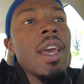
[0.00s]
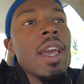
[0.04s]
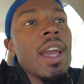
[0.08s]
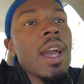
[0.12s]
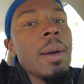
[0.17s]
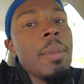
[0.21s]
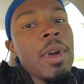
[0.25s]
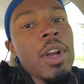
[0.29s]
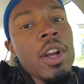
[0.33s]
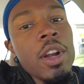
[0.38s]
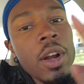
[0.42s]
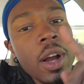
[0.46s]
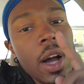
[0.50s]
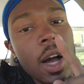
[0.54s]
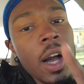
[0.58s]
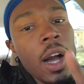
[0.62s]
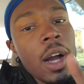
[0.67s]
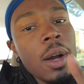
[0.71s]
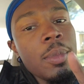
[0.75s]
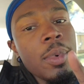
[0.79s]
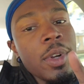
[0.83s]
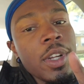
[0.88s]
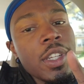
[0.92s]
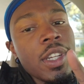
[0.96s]
Got my girl
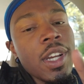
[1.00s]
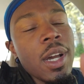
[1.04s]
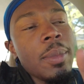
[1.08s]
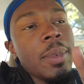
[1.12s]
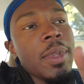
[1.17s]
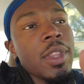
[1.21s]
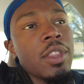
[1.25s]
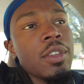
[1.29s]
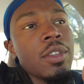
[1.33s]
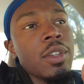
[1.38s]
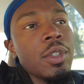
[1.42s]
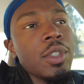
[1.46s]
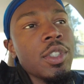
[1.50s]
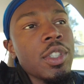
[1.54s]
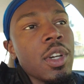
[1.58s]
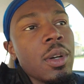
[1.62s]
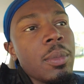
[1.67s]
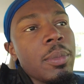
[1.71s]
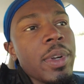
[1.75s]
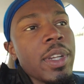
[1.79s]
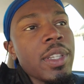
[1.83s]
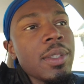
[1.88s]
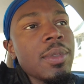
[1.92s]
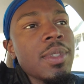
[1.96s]
Aubrey coming through. She's
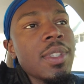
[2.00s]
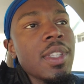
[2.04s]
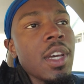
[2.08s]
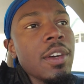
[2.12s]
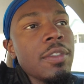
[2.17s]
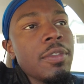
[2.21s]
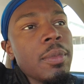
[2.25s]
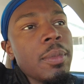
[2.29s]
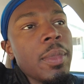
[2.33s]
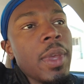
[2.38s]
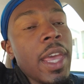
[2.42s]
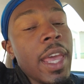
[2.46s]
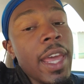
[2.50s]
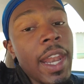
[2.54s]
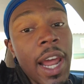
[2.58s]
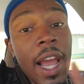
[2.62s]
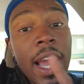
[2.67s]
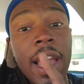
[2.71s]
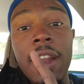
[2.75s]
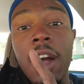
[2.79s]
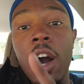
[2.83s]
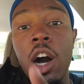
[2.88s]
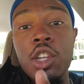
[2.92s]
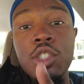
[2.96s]
gonna bring some stuff for me, and I
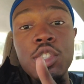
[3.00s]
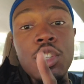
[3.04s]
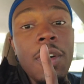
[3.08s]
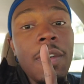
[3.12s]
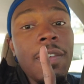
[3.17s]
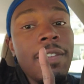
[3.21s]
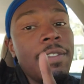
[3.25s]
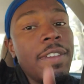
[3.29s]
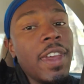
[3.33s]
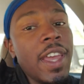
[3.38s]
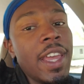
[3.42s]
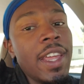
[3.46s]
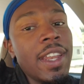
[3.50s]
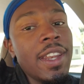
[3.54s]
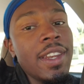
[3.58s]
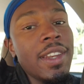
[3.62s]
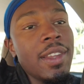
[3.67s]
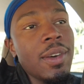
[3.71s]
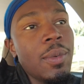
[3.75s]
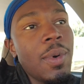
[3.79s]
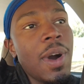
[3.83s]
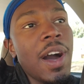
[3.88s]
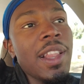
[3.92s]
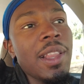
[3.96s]
can also
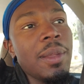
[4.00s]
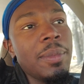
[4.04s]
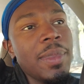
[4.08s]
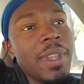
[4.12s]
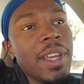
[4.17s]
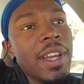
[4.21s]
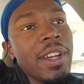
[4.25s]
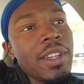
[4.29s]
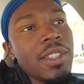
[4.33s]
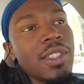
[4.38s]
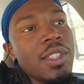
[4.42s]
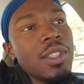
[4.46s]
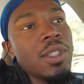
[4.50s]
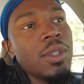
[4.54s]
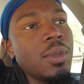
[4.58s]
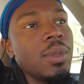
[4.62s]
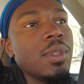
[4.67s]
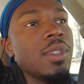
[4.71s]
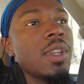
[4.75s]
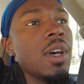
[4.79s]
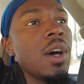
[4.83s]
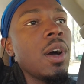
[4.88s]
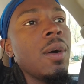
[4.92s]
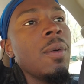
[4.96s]
vend while I'm there too.
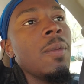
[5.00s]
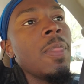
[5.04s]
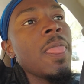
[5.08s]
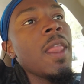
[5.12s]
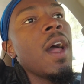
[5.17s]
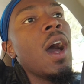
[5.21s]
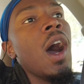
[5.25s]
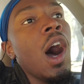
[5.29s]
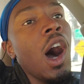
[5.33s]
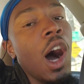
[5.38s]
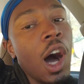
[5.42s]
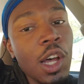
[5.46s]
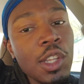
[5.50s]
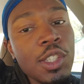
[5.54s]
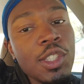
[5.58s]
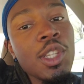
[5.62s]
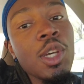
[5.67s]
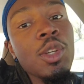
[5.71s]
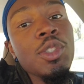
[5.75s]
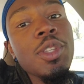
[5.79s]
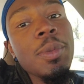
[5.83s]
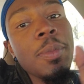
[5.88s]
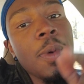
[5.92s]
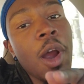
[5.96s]
So,
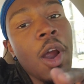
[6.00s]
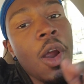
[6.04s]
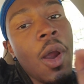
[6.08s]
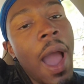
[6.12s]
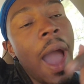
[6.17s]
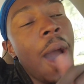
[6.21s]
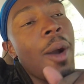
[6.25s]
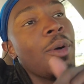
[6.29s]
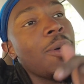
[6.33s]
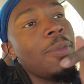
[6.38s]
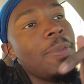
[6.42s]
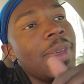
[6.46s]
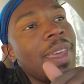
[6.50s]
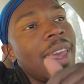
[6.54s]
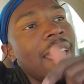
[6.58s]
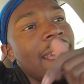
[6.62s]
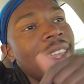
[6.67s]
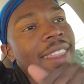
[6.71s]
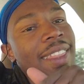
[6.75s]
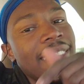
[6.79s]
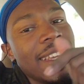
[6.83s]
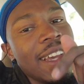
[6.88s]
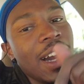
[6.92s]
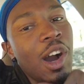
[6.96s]
also tomorrow I will be
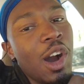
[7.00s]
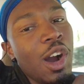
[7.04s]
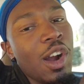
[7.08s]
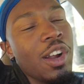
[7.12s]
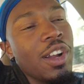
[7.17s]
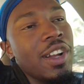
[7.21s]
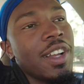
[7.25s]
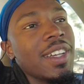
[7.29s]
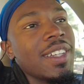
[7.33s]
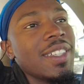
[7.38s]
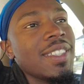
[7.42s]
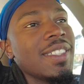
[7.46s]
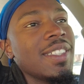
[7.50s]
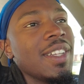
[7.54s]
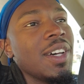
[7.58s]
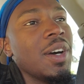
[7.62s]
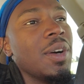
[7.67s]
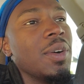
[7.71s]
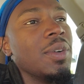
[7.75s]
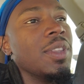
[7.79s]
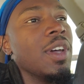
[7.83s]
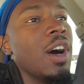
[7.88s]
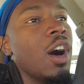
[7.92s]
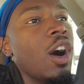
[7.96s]
at the Arc.
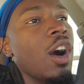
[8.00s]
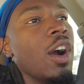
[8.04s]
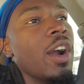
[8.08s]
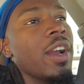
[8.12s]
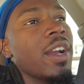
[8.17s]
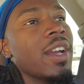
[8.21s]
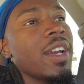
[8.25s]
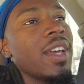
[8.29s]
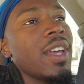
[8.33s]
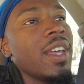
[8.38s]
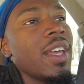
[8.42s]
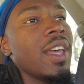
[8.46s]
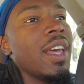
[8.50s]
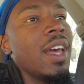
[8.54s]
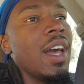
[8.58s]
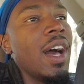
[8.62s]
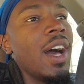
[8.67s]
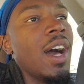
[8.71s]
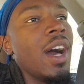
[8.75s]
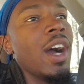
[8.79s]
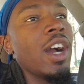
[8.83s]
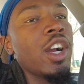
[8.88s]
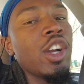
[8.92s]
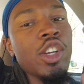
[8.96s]
So the Arc
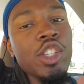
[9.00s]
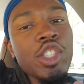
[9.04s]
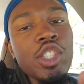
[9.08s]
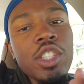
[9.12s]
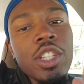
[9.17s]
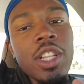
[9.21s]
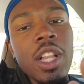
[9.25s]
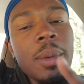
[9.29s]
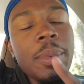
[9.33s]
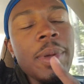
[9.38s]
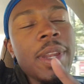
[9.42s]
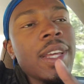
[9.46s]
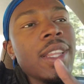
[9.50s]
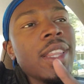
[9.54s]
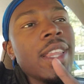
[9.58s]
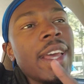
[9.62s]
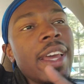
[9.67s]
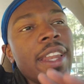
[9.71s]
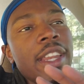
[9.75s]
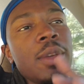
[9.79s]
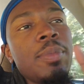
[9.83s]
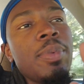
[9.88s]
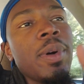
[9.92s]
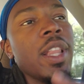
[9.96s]
uh, Christian Club in
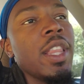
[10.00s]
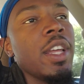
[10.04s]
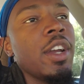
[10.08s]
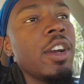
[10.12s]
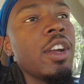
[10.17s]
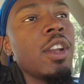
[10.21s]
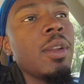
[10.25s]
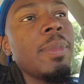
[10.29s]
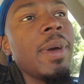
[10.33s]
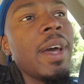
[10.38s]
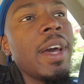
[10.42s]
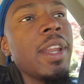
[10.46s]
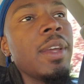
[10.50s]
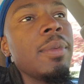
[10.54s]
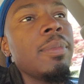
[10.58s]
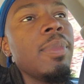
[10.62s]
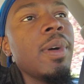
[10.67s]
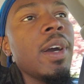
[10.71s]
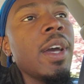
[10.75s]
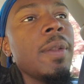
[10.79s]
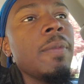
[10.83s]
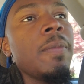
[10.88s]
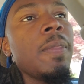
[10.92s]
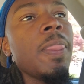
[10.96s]
Atlanta. You probably heard about it,
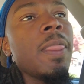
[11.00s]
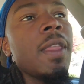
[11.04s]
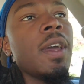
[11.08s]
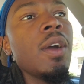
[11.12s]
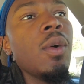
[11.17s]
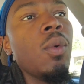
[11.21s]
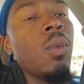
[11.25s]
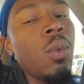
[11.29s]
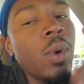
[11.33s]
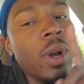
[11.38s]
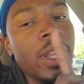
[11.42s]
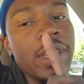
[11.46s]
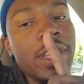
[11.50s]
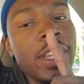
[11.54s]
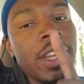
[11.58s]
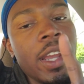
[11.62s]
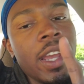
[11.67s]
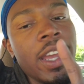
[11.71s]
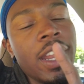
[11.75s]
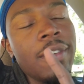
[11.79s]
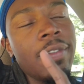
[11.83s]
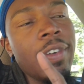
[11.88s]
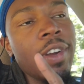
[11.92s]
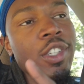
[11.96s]
but one
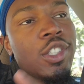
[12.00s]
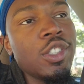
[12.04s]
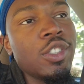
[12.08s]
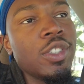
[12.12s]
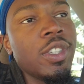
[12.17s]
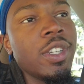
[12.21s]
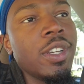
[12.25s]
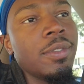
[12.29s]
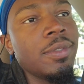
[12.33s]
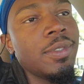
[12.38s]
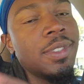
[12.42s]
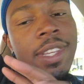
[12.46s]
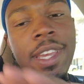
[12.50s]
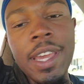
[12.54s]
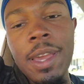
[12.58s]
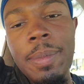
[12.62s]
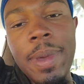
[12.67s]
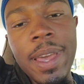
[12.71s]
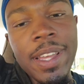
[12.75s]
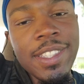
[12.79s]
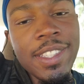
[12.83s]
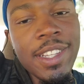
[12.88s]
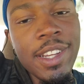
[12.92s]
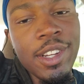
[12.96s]
year anniversary of Taking
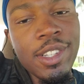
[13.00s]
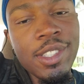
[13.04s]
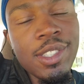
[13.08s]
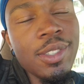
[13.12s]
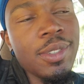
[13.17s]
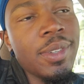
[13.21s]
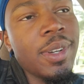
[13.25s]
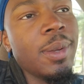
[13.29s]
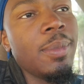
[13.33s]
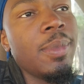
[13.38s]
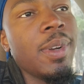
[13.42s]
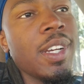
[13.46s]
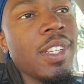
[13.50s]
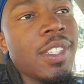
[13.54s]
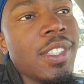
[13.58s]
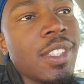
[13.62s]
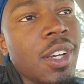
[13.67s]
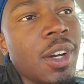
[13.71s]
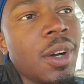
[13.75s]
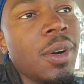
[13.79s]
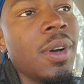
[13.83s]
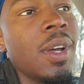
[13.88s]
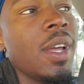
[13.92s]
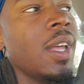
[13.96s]
Back Territory, bro.
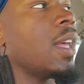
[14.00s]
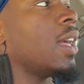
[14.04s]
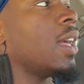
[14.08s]
So